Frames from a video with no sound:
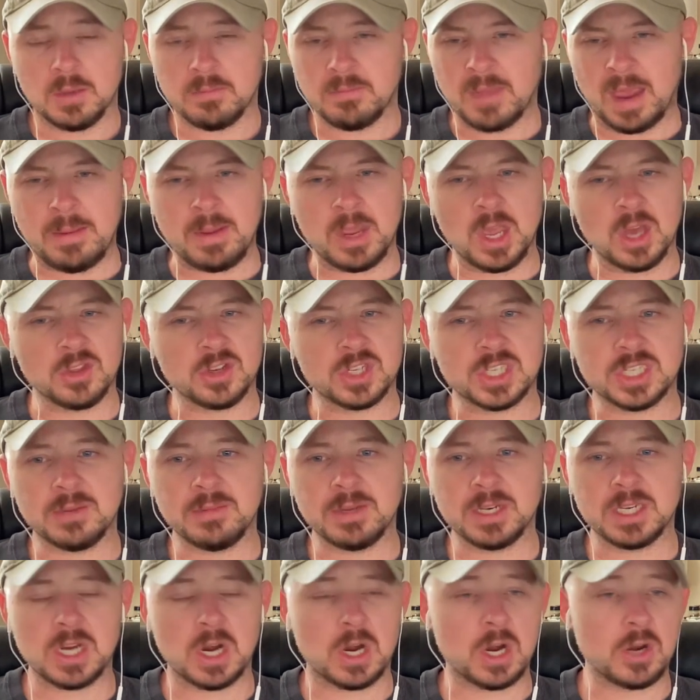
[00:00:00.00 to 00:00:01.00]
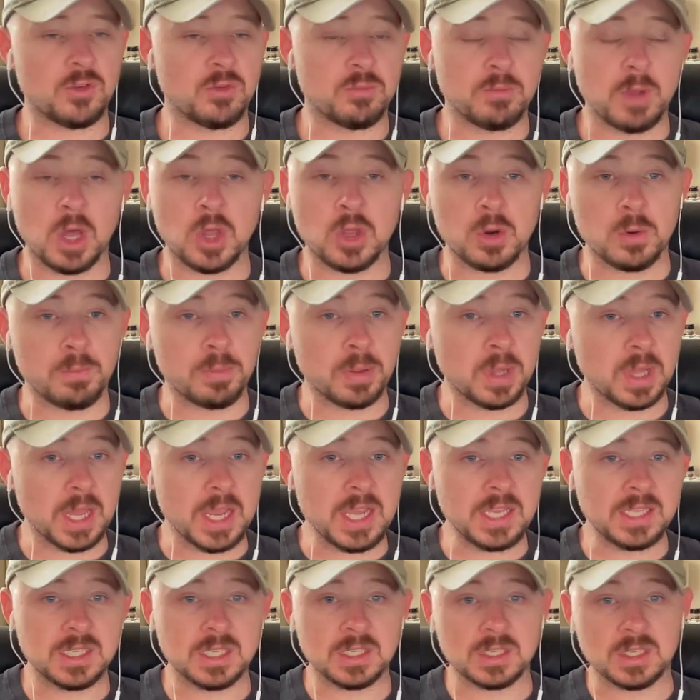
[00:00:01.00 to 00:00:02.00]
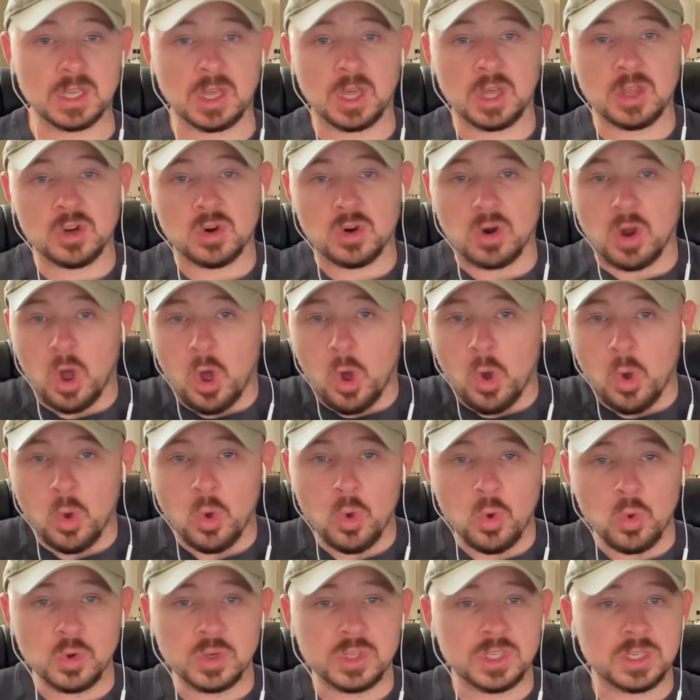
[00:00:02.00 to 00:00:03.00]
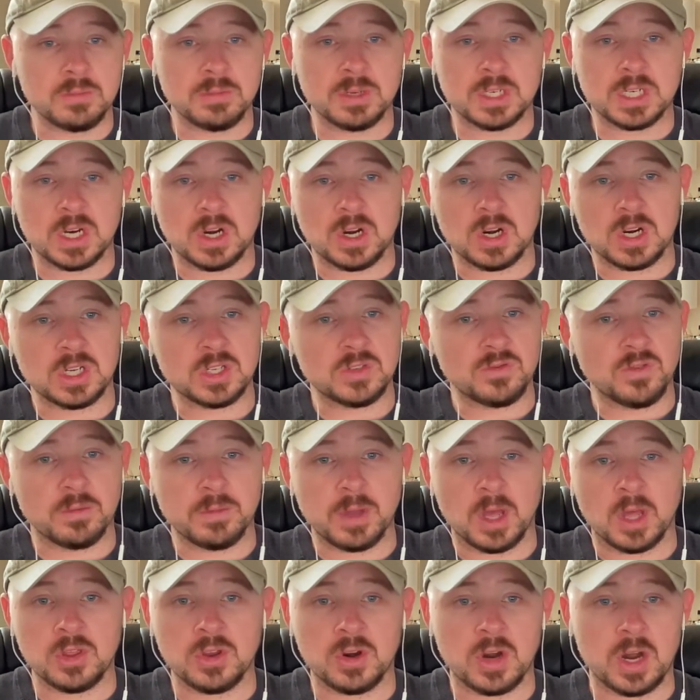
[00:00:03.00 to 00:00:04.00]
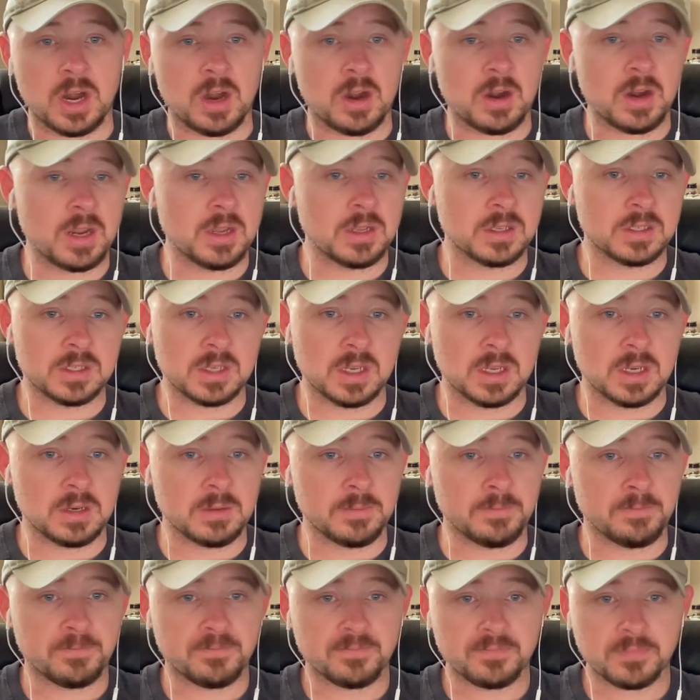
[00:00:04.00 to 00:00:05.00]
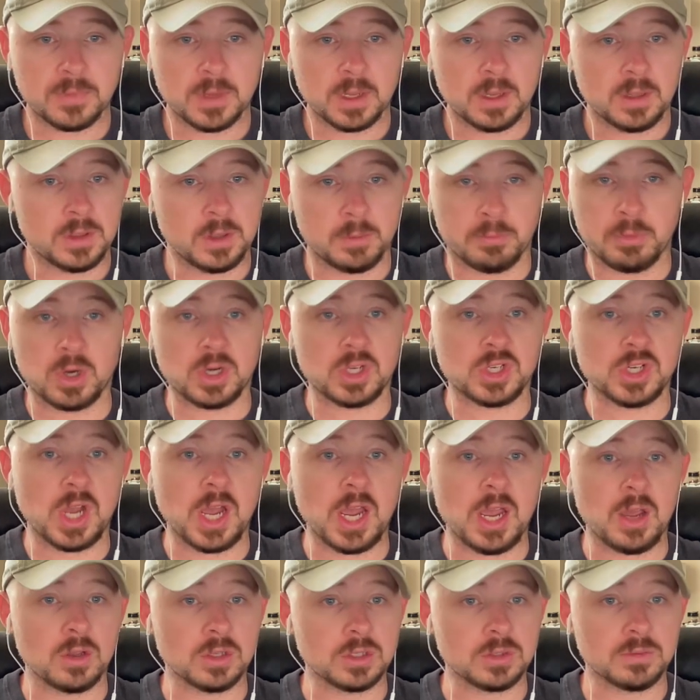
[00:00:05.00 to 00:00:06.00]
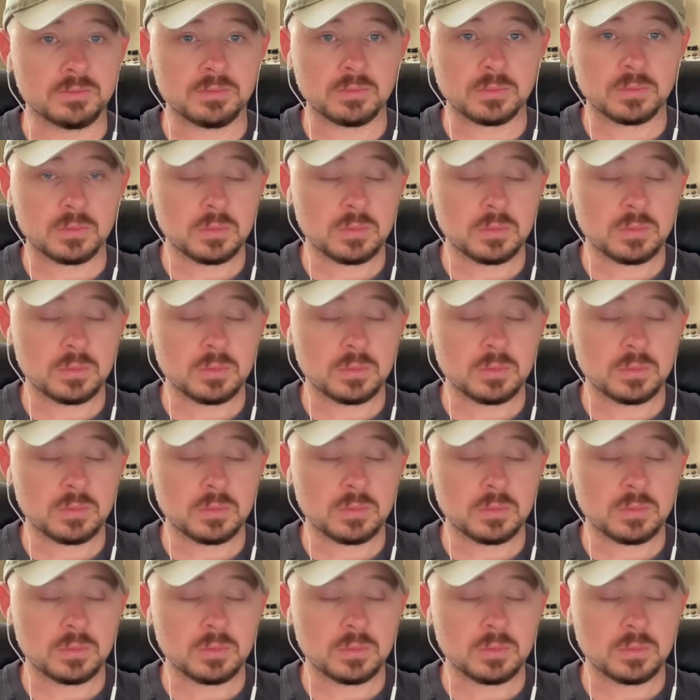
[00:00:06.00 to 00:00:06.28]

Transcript: Maybe other cemeteries from other places, other old cemeteries from other areas in the British Isles.